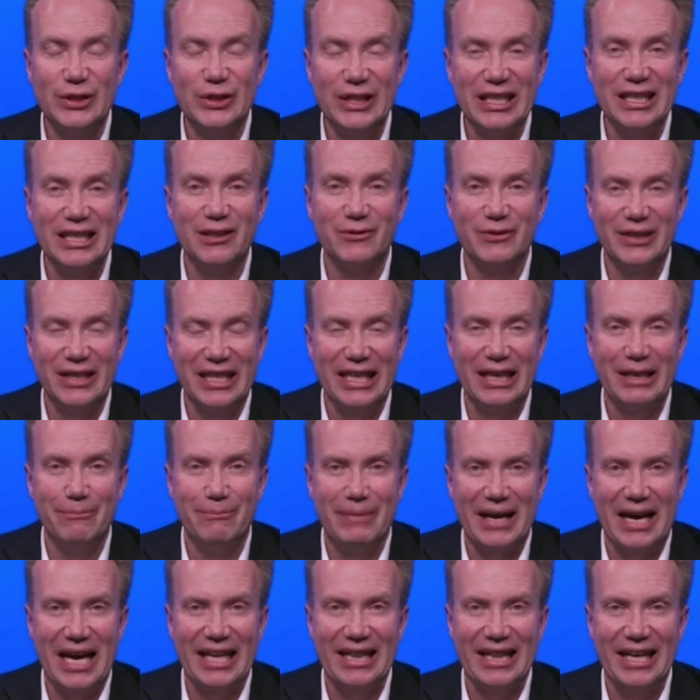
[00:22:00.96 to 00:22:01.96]
really, really
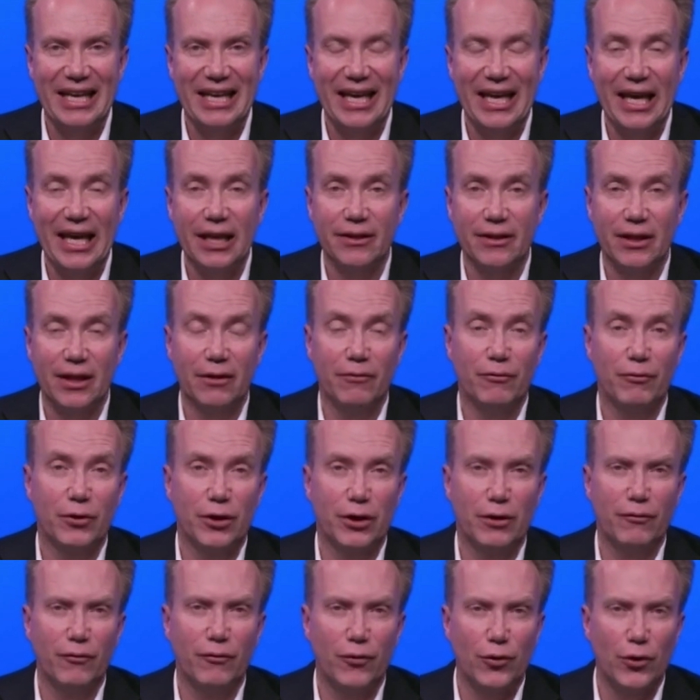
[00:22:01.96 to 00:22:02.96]
badly hit. And for
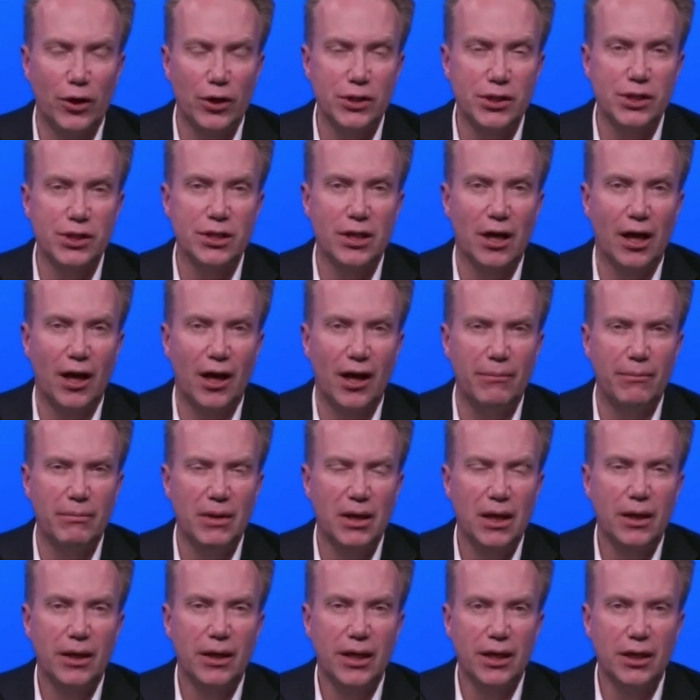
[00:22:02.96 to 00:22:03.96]
the first time
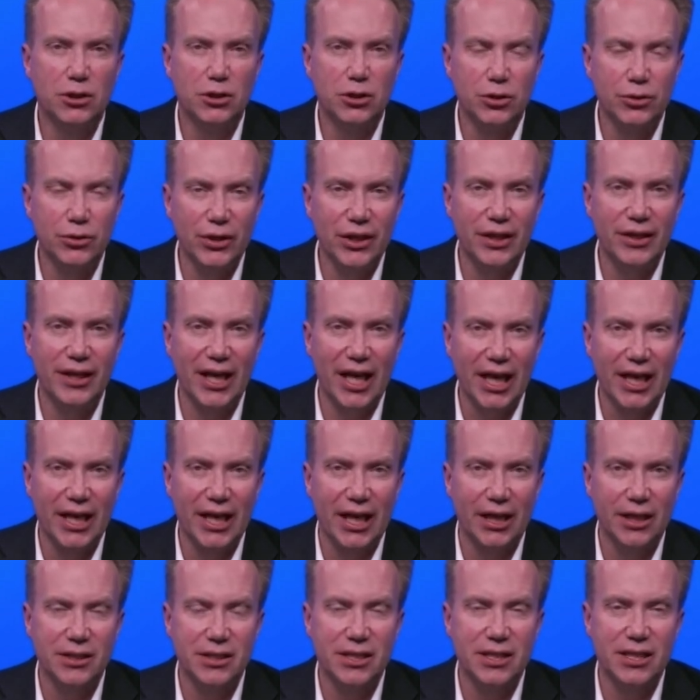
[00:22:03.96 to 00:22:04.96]
in three
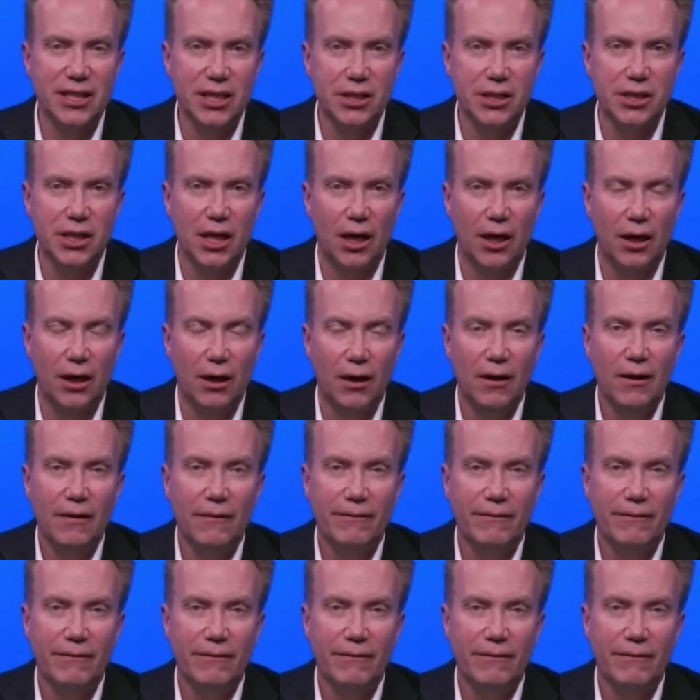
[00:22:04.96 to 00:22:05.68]
decades this year,